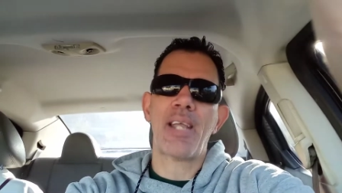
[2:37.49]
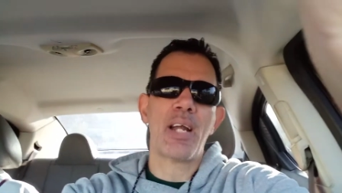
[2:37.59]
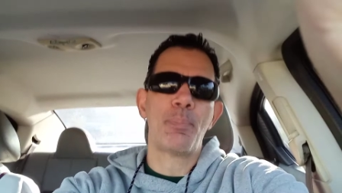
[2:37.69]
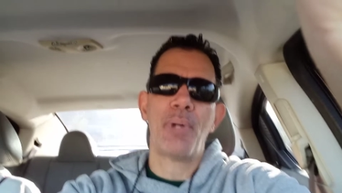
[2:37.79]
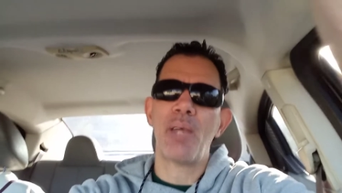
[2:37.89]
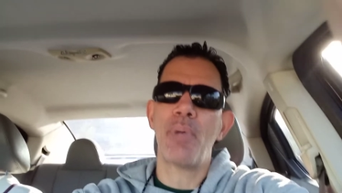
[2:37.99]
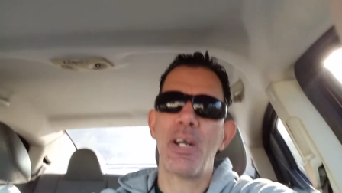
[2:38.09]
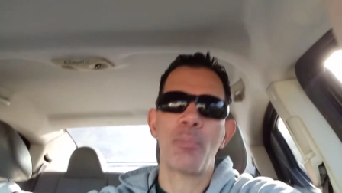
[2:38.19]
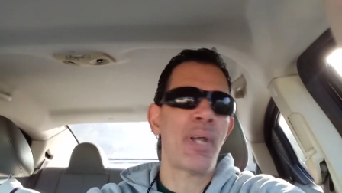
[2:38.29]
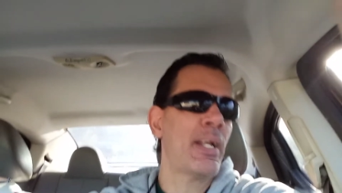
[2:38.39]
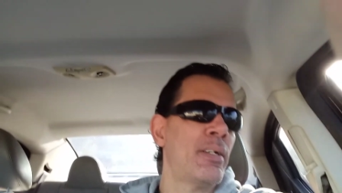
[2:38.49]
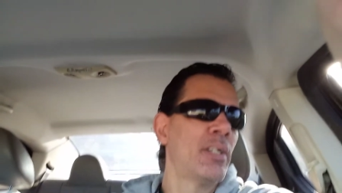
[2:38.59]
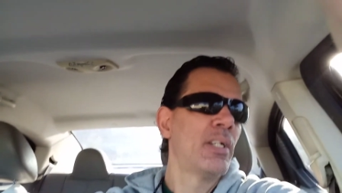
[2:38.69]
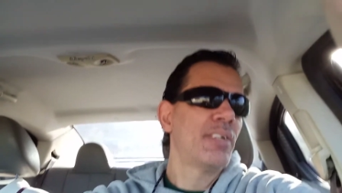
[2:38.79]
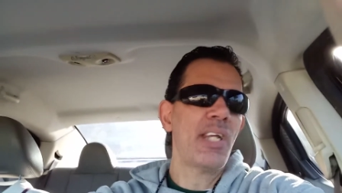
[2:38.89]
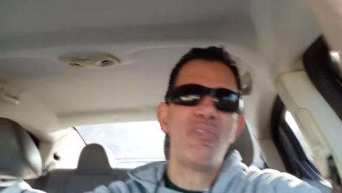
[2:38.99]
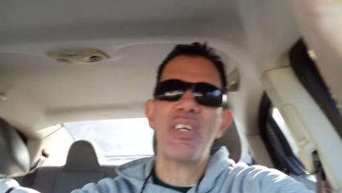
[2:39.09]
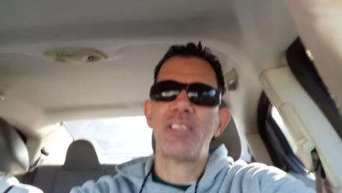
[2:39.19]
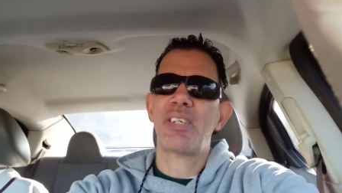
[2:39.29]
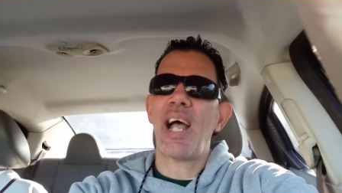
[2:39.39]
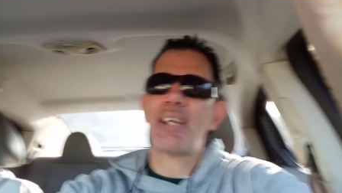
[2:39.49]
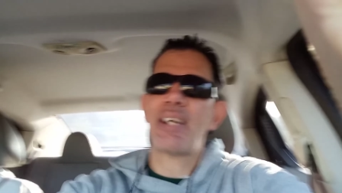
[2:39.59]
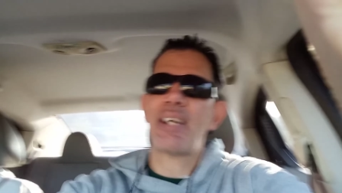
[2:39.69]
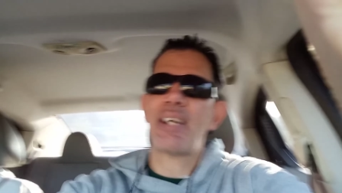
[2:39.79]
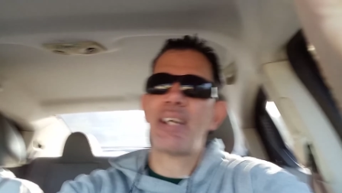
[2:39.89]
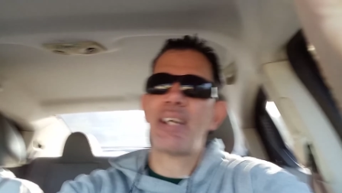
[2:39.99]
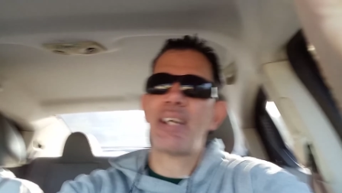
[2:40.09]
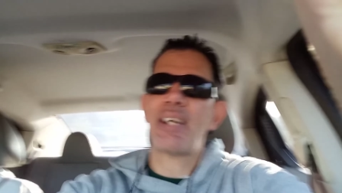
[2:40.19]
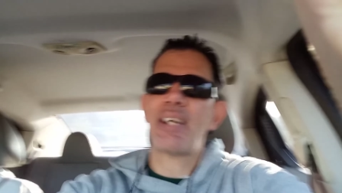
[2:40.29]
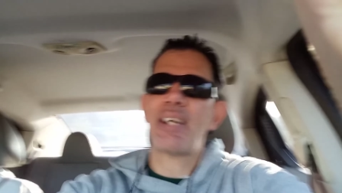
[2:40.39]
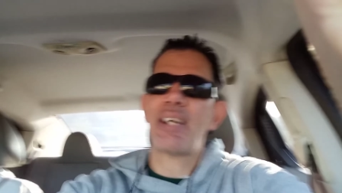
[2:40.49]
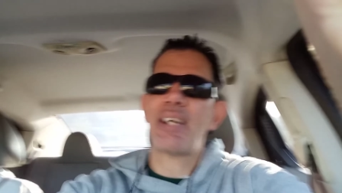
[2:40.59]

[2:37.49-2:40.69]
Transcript: Defense has got to get better. Defense has got to